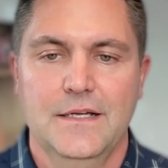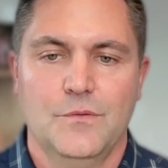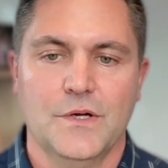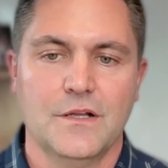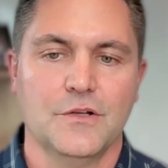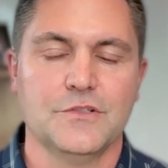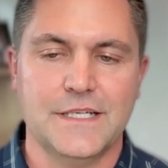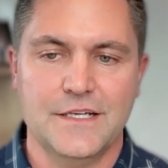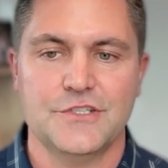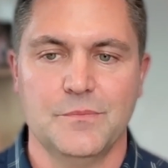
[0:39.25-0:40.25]
What a
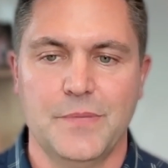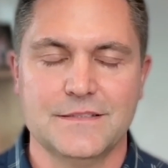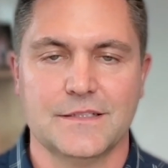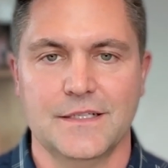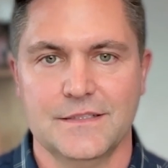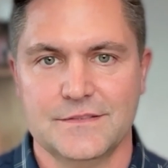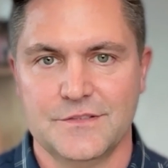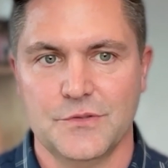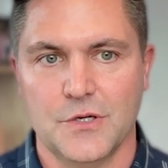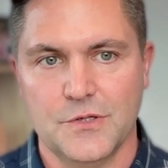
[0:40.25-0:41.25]
hallucination basically
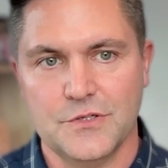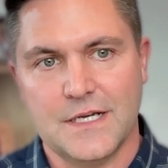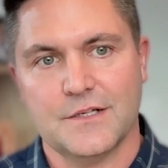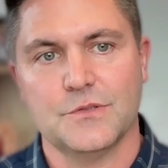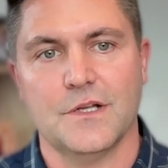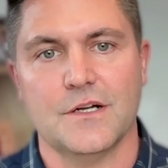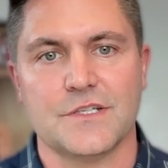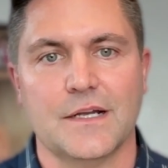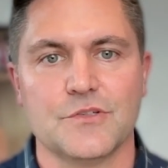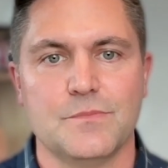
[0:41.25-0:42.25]
is you go and you talk to a large
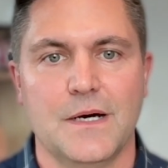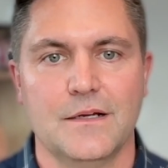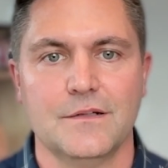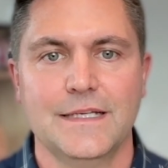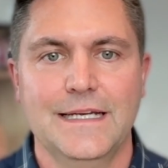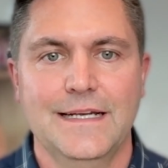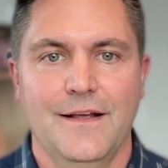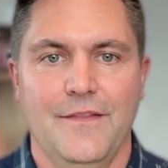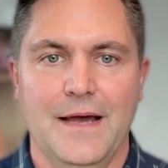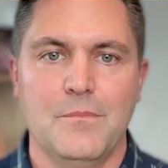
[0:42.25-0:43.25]
language model.
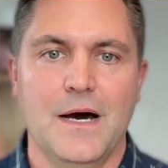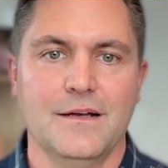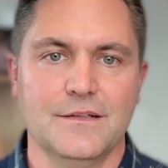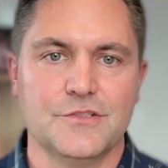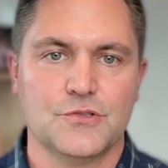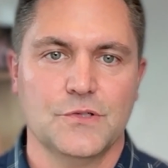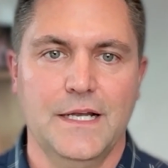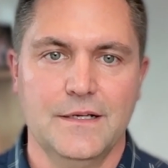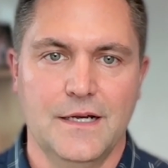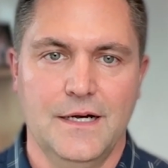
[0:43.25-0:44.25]
That model is
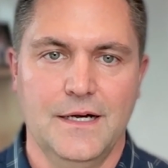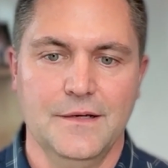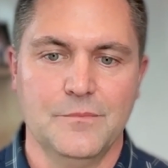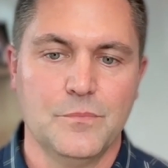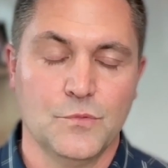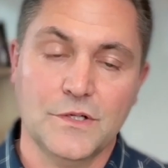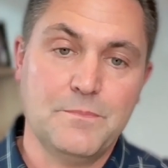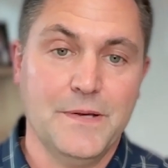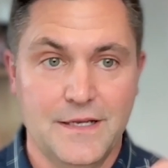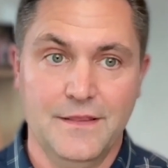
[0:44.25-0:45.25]
trained on really
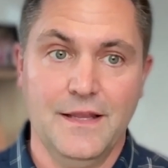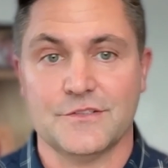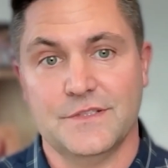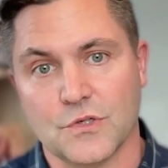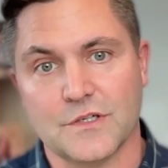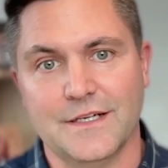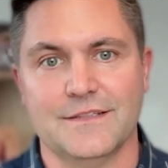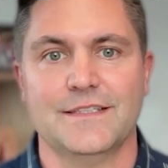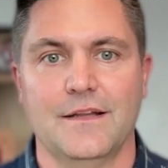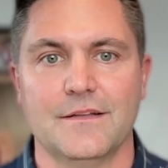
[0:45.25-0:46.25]
picking the next word in a
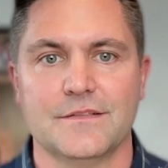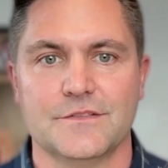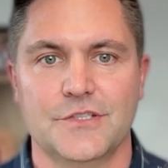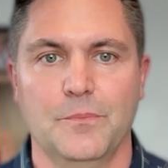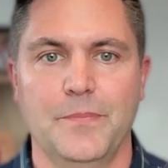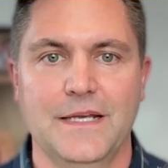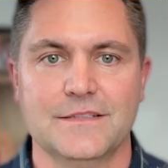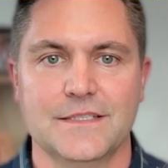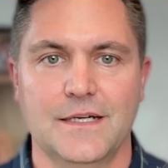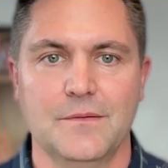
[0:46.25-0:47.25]
sentence. So
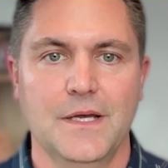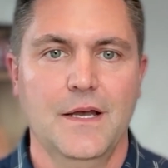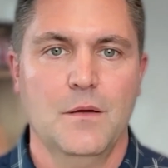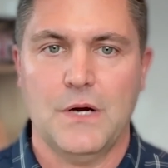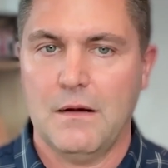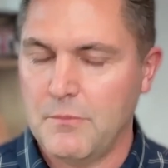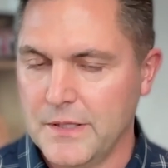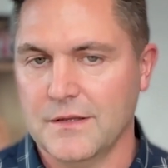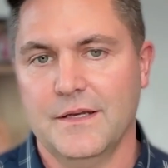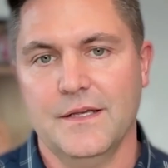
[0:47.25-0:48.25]
based on
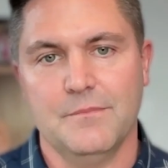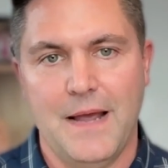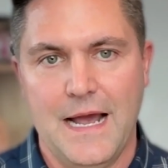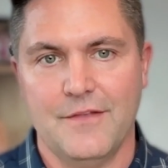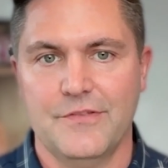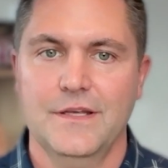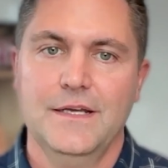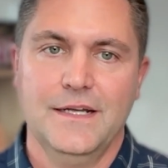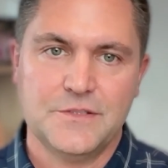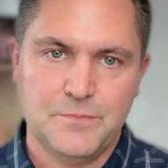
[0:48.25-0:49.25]
probability and math,
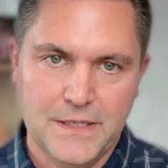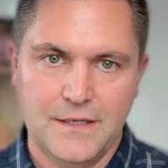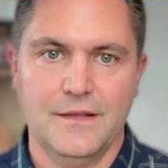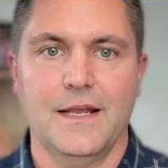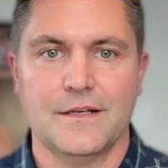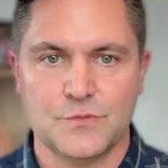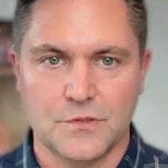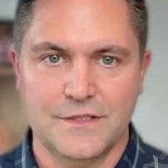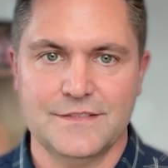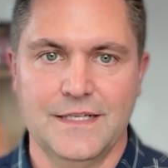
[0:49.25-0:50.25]
it's picking the next
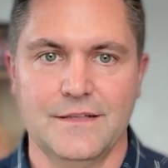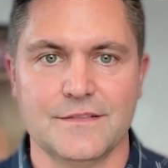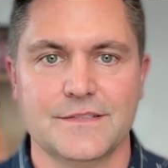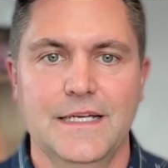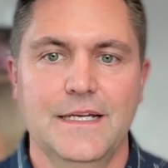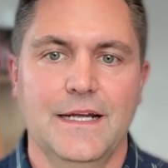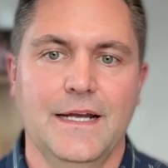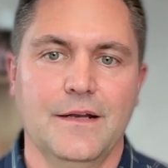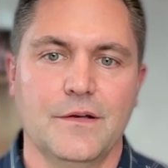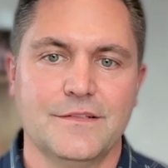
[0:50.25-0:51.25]
word in a sentence.
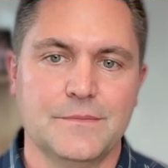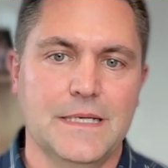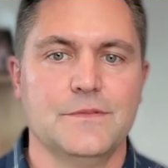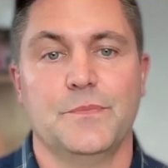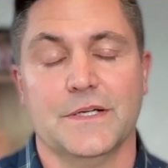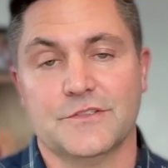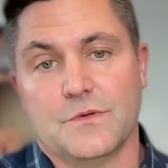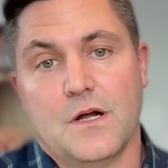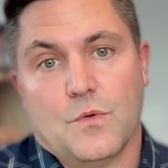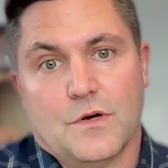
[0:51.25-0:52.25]
And sometimes it picks the
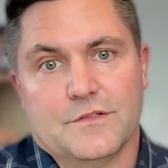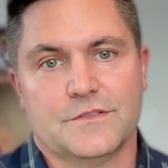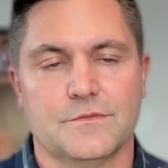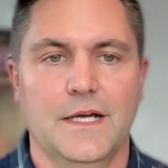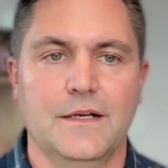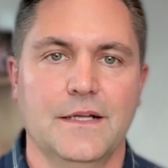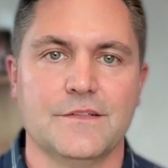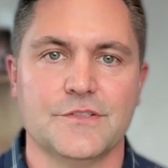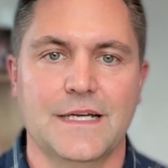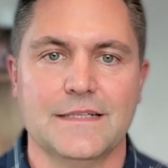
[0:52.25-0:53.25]
wrong words, right?
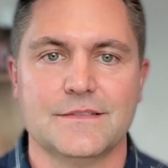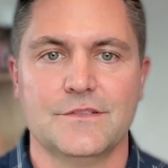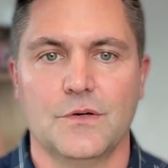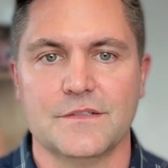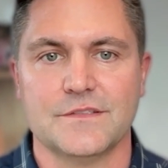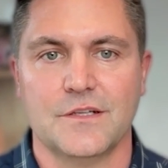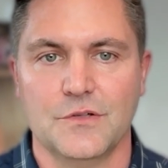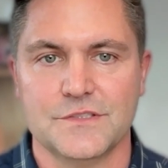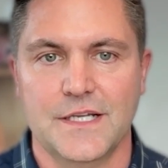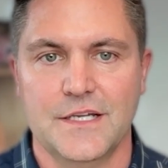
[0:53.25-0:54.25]
And so that's known as a
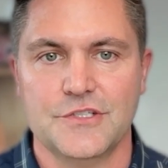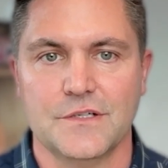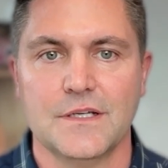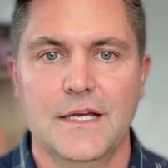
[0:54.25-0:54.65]
hallucination.